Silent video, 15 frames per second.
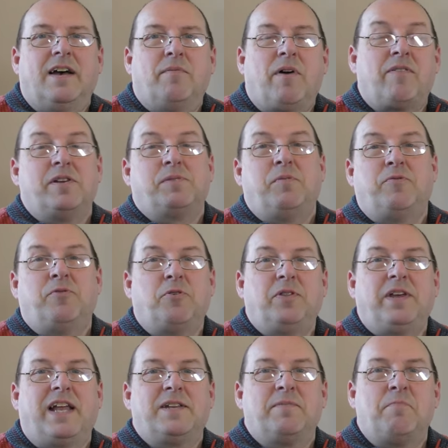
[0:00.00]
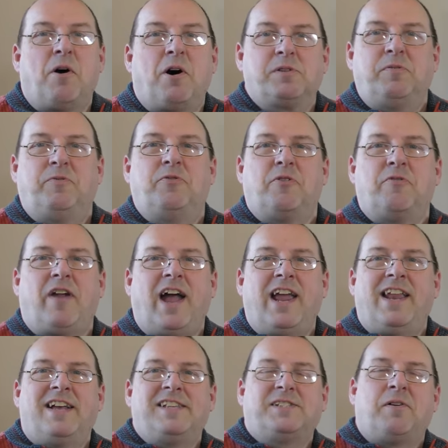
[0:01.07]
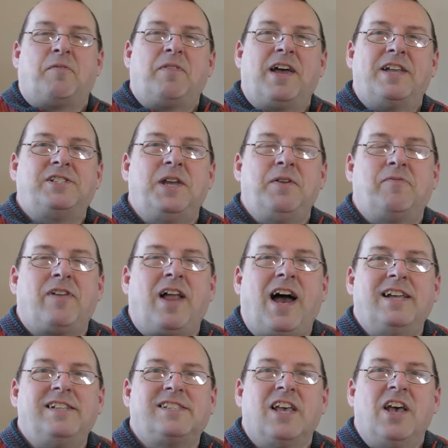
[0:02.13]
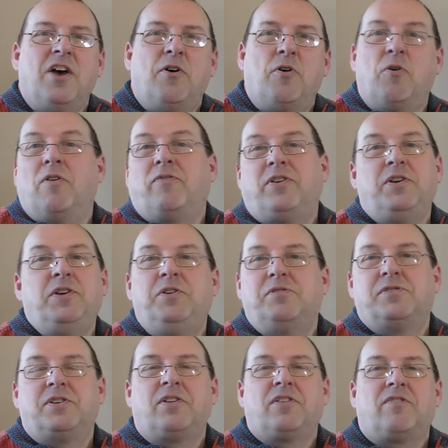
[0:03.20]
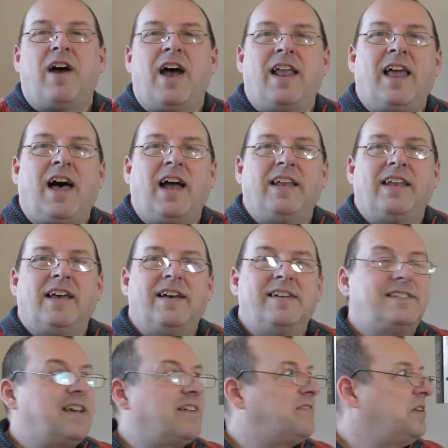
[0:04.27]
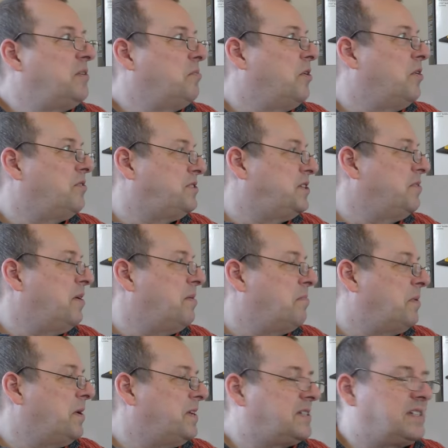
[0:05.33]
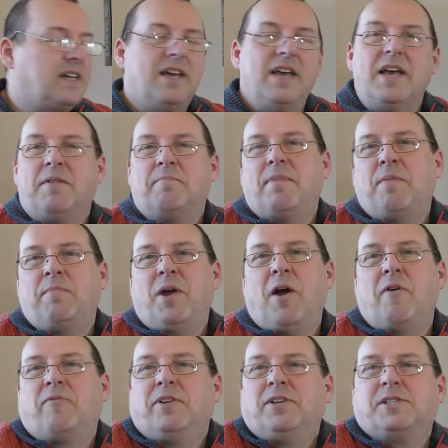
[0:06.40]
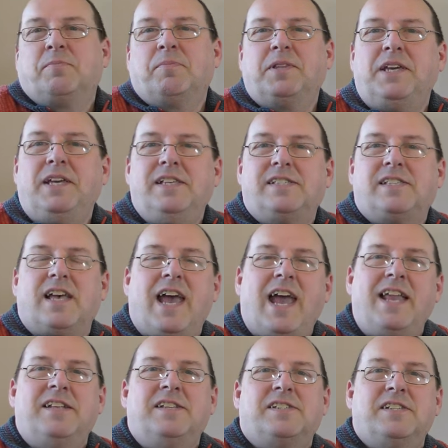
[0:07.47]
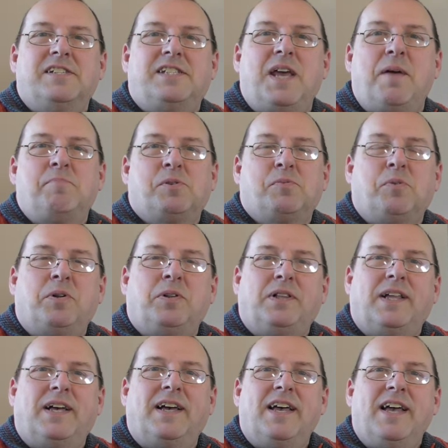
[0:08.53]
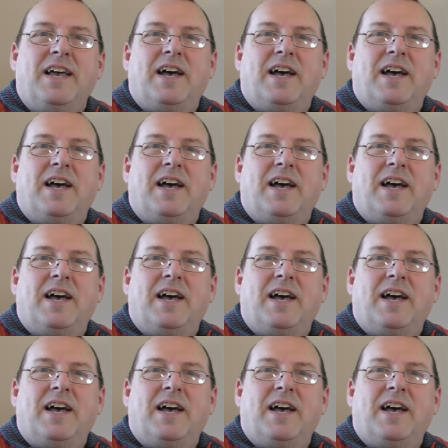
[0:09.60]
whether it's before the end of March, before Ryanair stop their cheap flights, or if you use another airline. Definitely worth doing. But maybe hopefully some of these hints and tips will